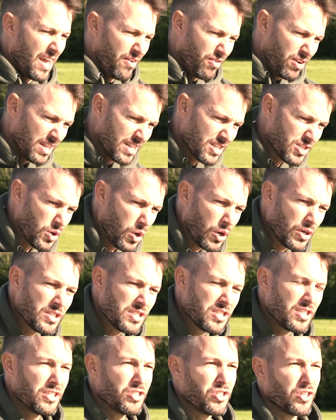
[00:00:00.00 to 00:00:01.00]
Everything's
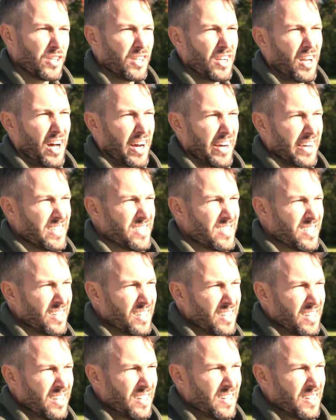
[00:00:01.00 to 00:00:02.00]
gone digitalized.
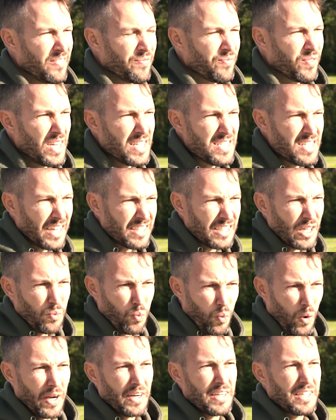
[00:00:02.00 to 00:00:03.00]
It's like that
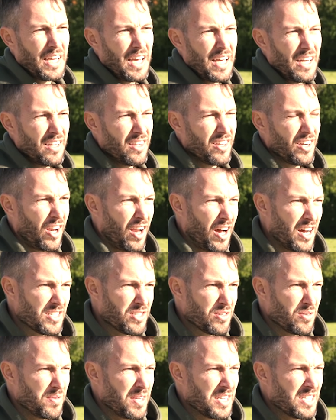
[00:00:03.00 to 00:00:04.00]
one kid in the
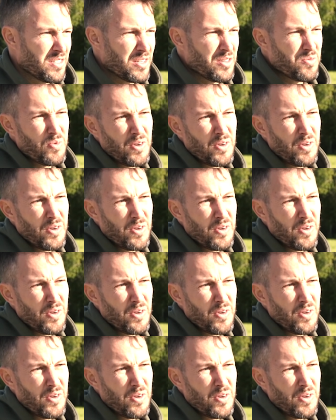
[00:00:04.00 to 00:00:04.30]
classroom that says,